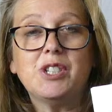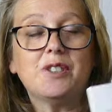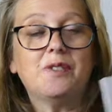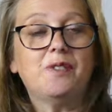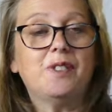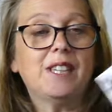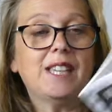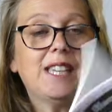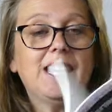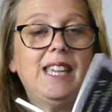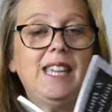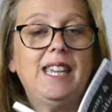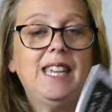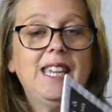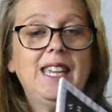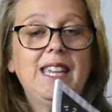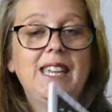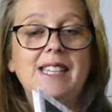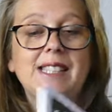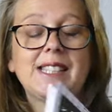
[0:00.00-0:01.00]
of the
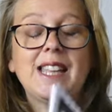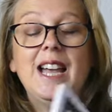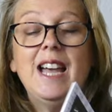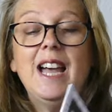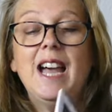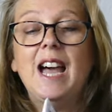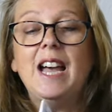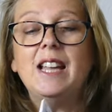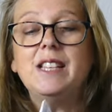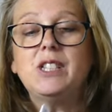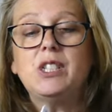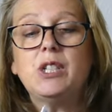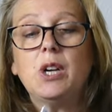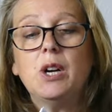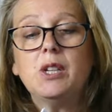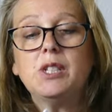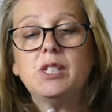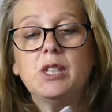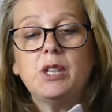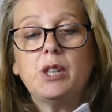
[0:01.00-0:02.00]
keys. And
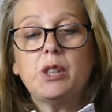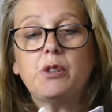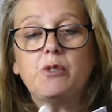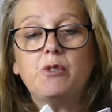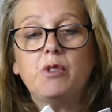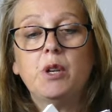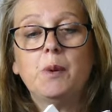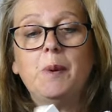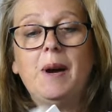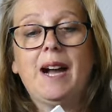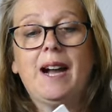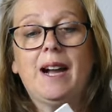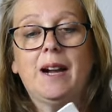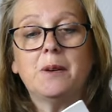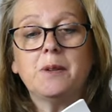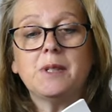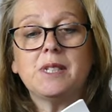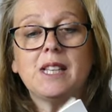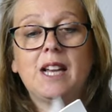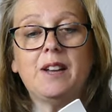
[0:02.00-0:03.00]
dotted
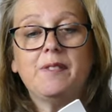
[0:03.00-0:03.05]
throughout,